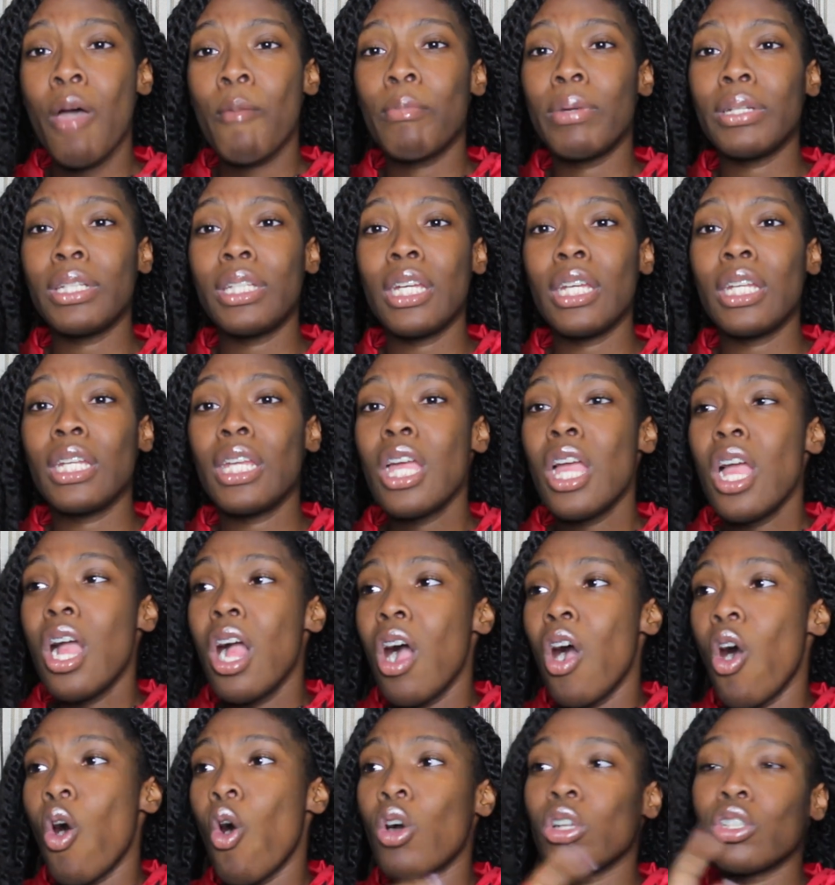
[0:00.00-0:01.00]
But then
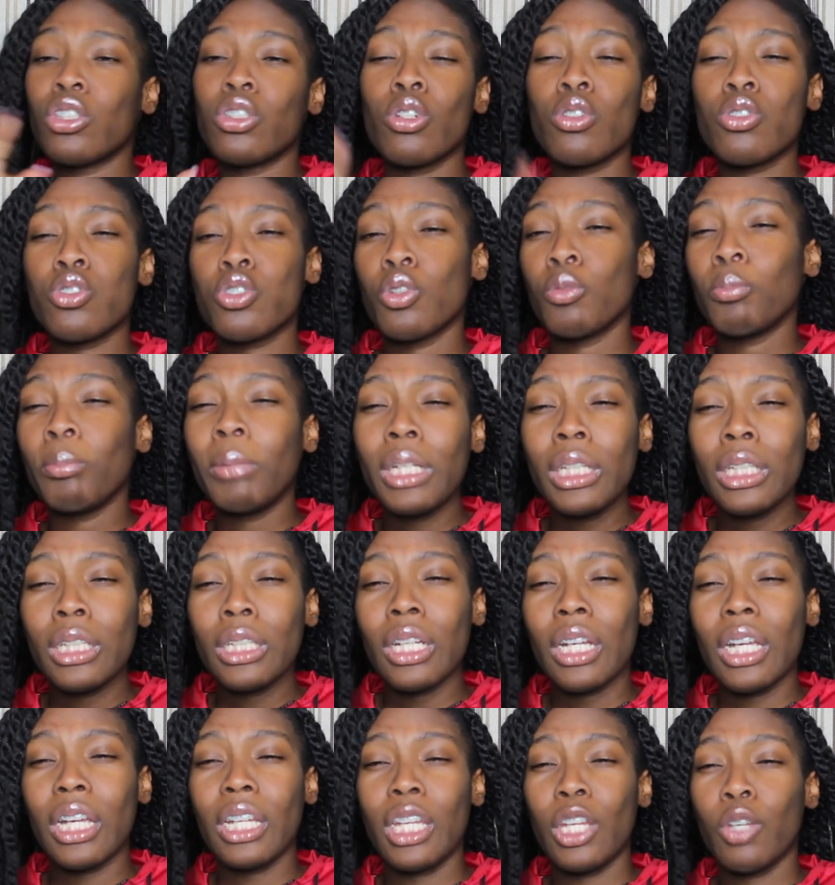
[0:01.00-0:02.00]
on social
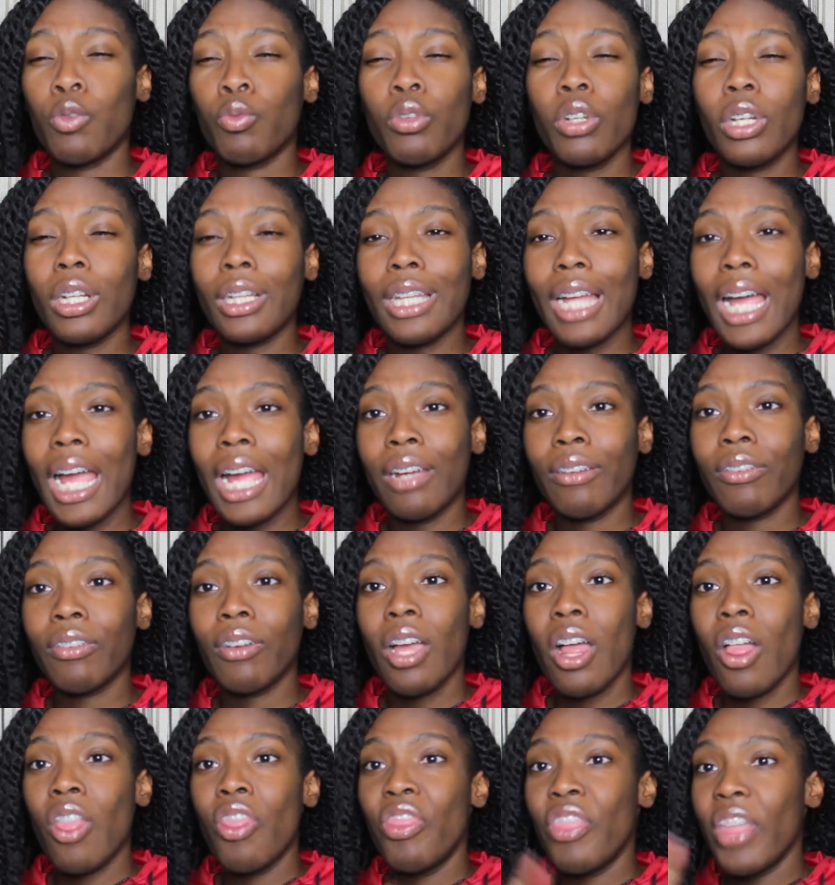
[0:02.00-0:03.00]
media and in real life,
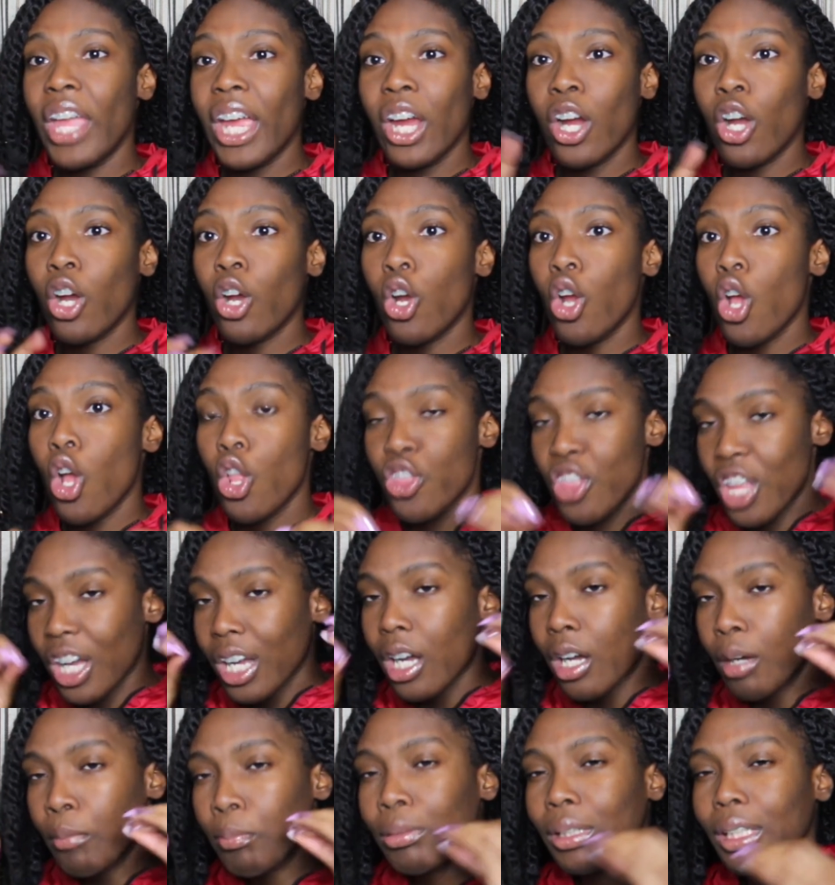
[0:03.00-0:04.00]
they're the
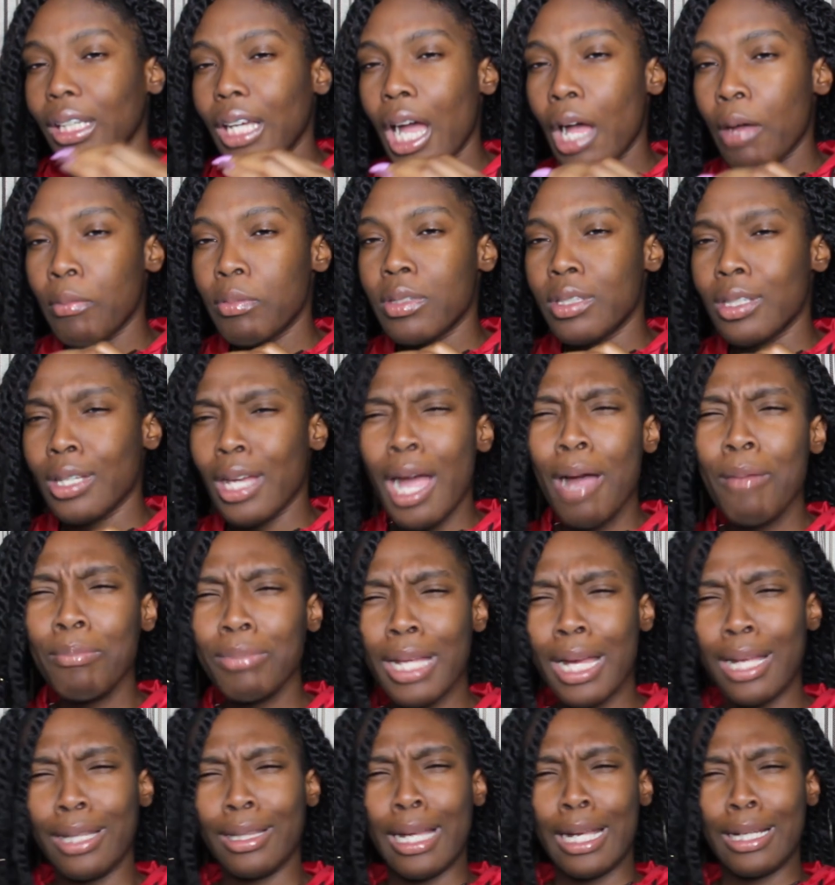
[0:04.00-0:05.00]
complete opposite.
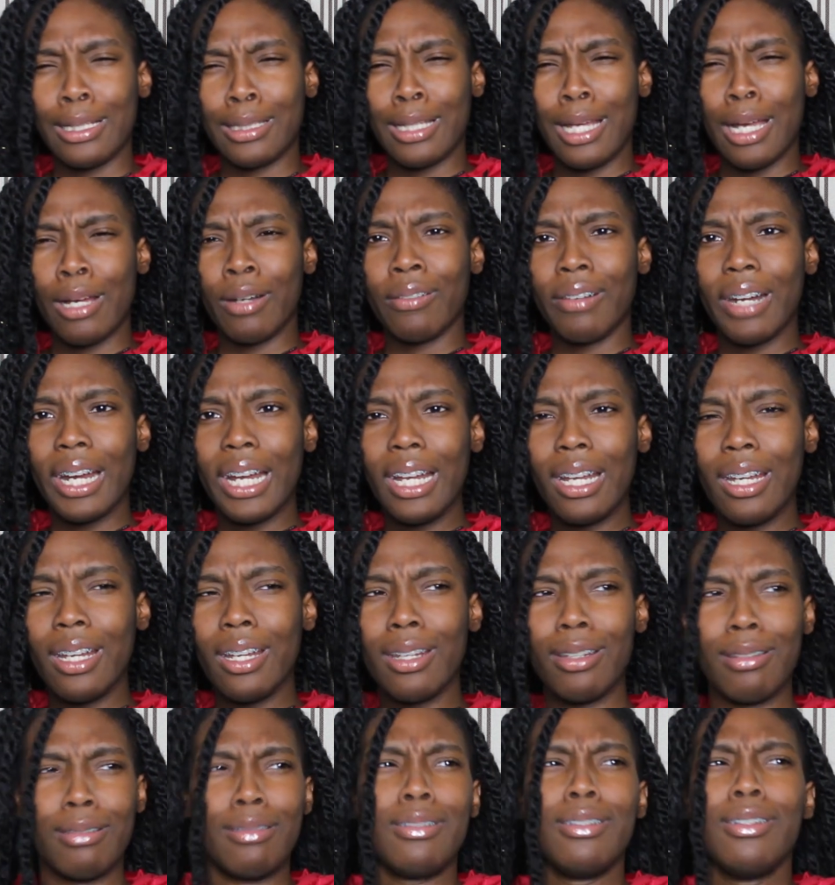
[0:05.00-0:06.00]
I'm not like that, right?
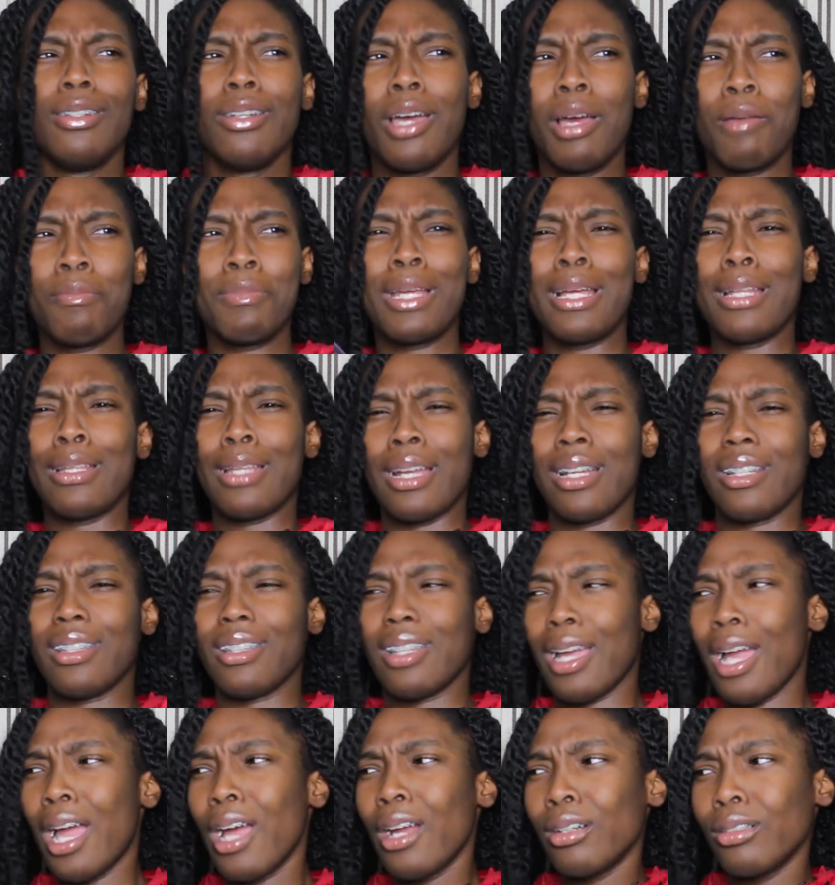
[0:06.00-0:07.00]
You know, I'm not like
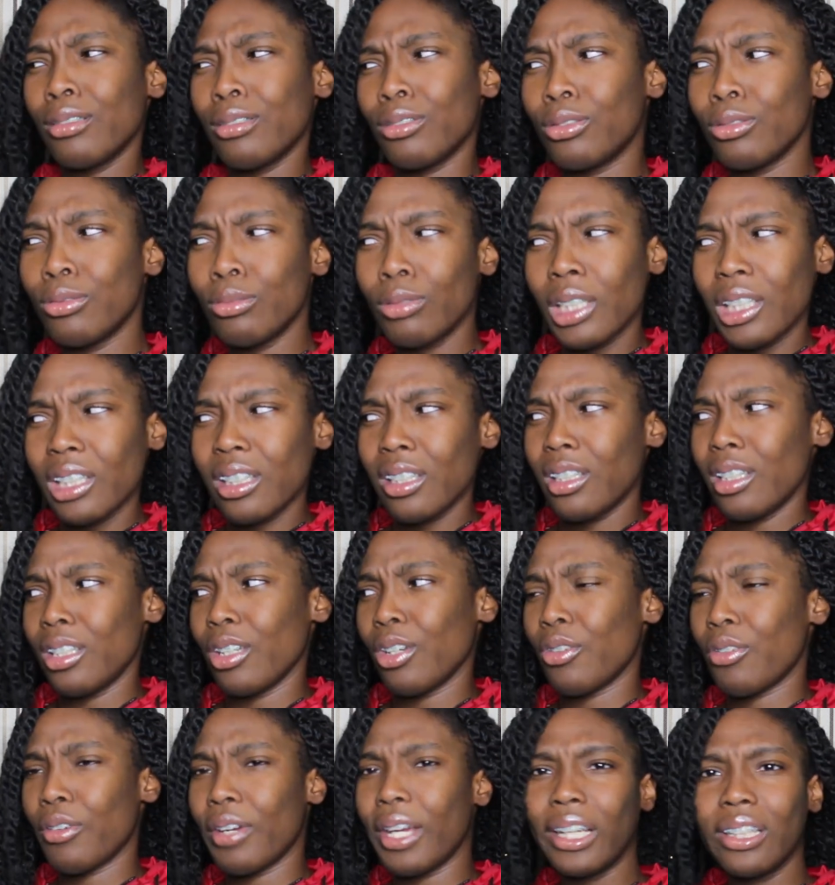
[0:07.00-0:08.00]
that. I don't do
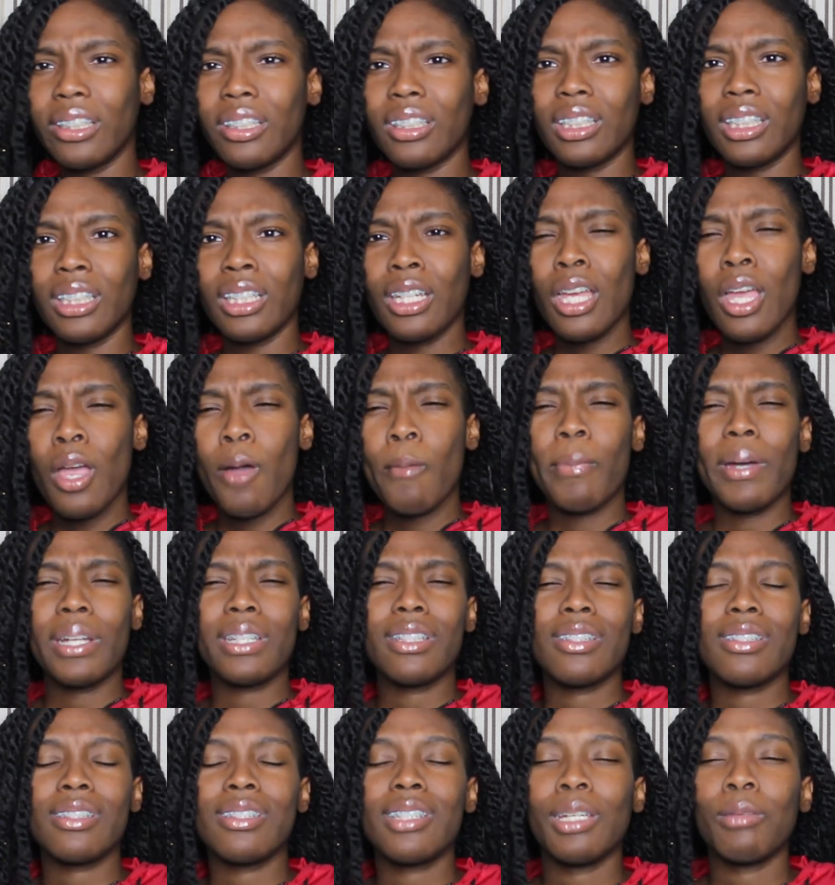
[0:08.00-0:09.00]
nothing crazy, but
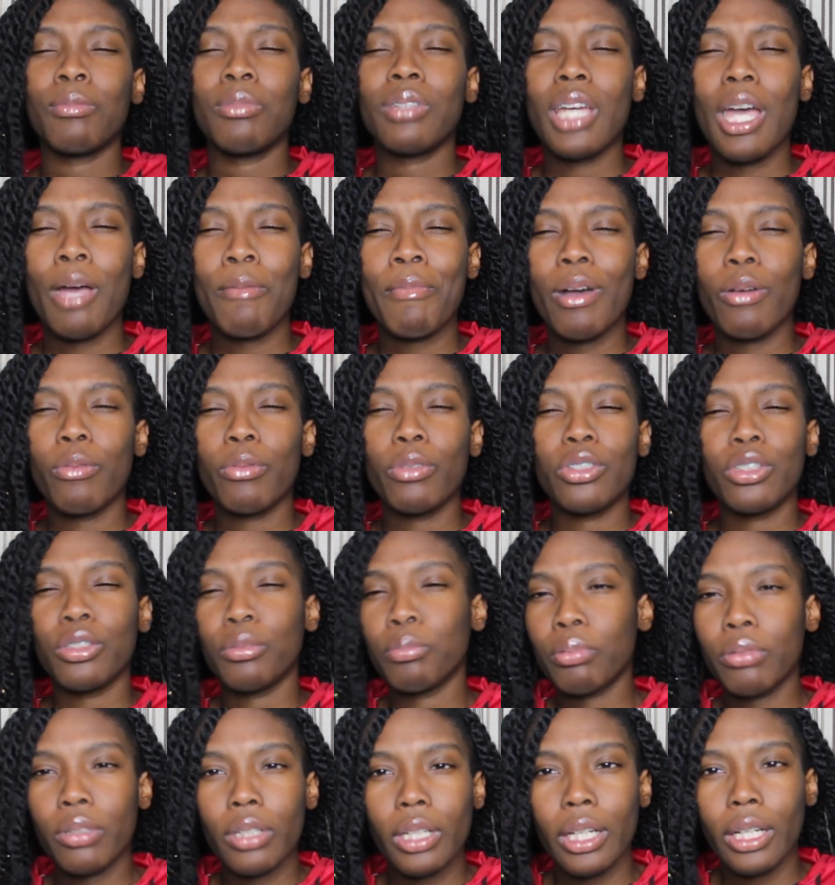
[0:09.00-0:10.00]
at the same time, I
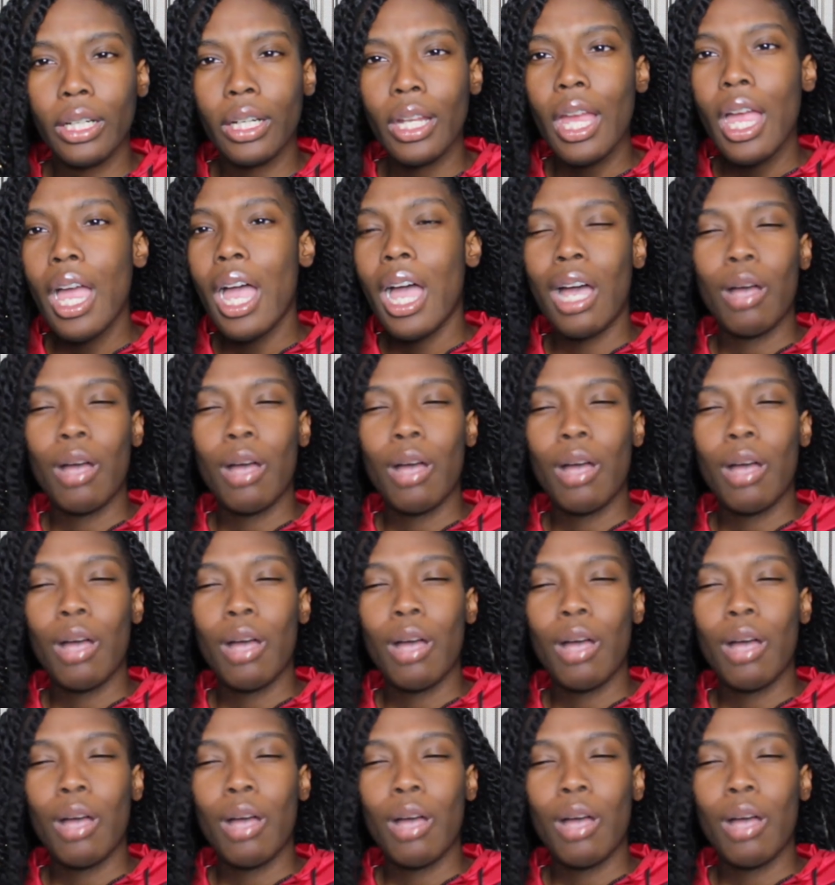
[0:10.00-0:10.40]
wasn't praying.